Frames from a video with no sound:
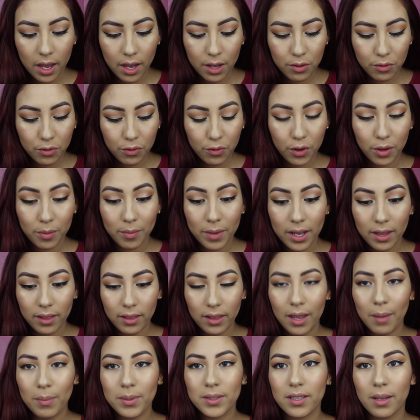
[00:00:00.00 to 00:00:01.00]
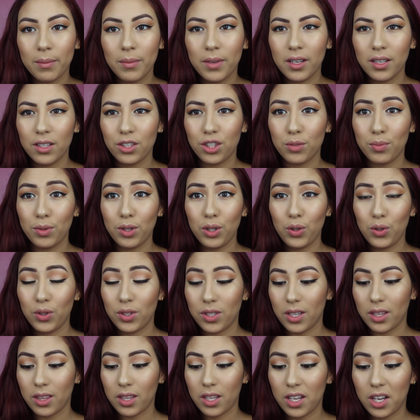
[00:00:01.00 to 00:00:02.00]
And for my lips, I'm gonna just be
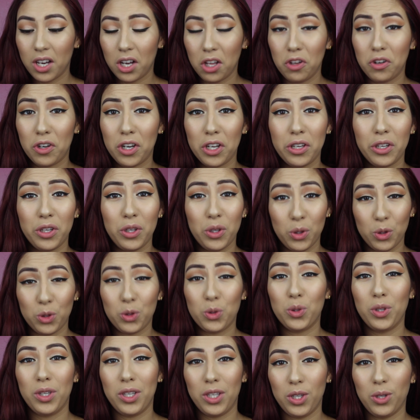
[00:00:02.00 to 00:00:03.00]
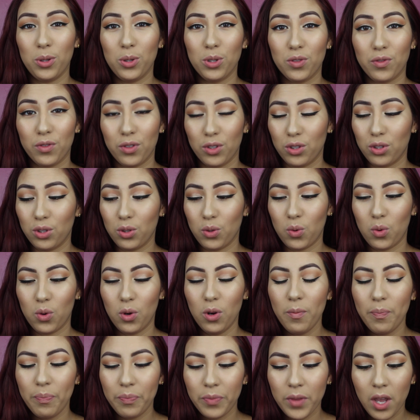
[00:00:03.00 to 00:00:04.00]
using the color I usually use for
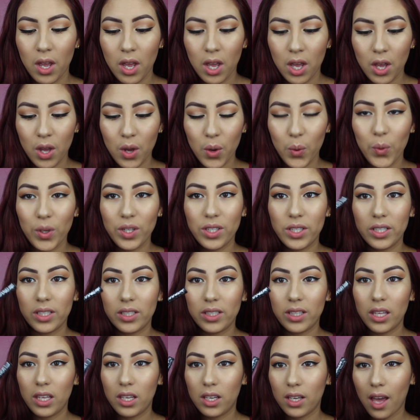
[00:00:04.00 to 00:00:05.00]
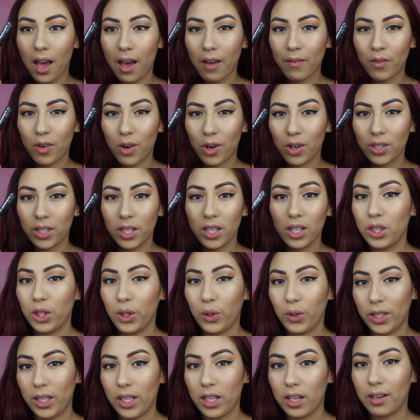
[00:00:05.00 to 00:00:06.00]
school, which is the Kat Von D
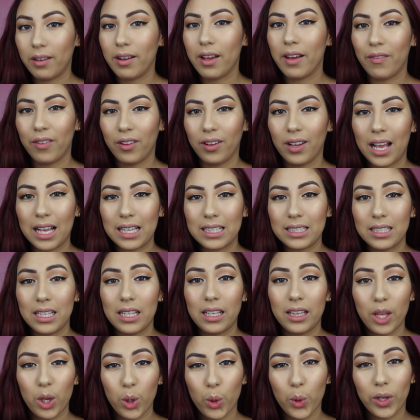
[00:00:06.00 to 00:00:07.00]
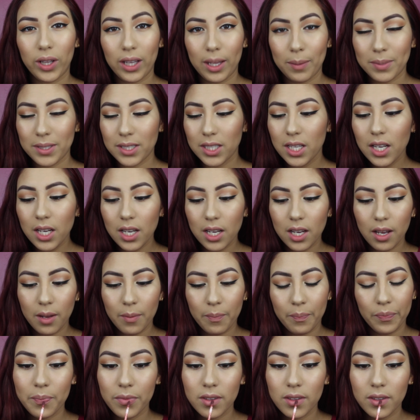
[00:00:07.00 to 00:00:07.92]
Lolita Everlasting Liquid Lipstick.